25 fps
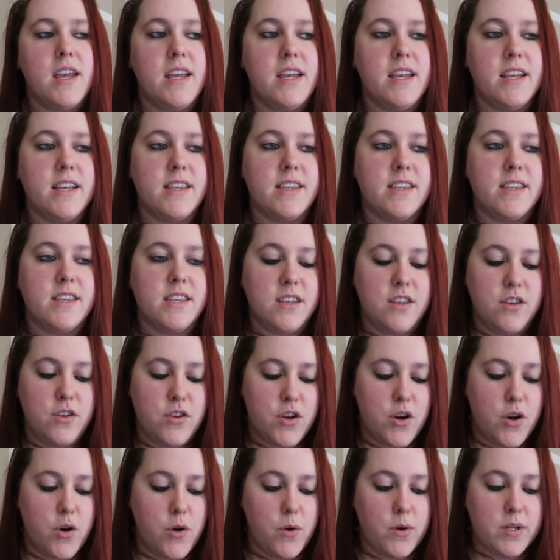it's
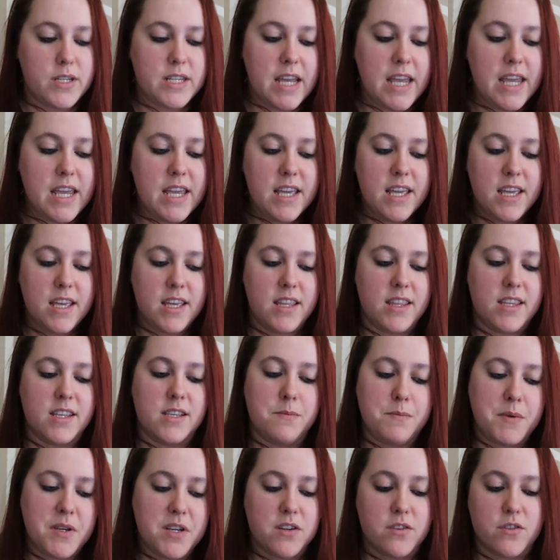you know taking the
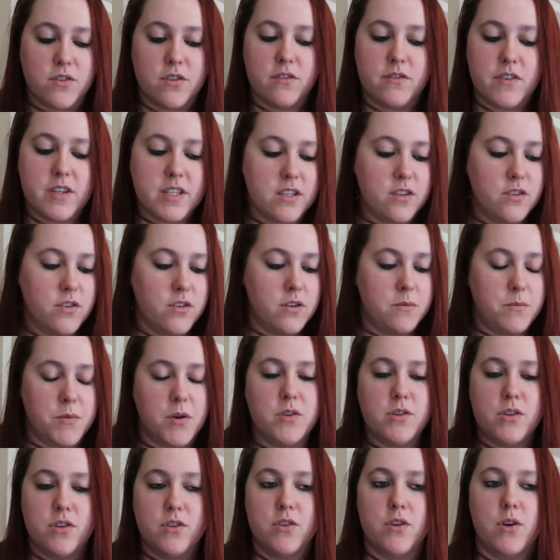spiritual physical and
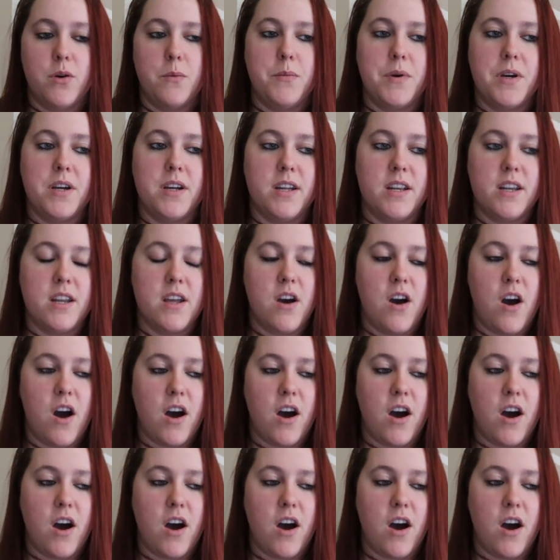emotional but